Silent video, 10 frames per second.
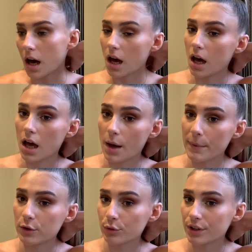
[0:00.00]

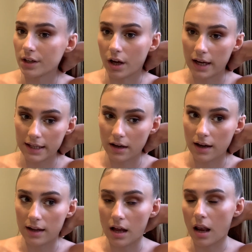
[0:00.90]
Not gonna lie,
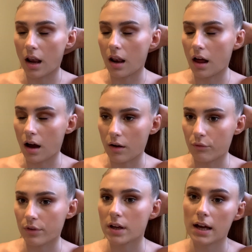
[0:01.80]
I
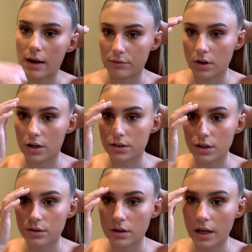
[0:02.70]
love
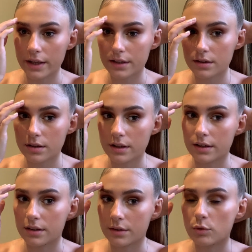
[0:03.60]
avocado. Like,
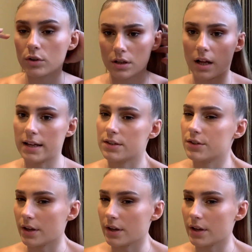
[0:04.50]
not gonna lie,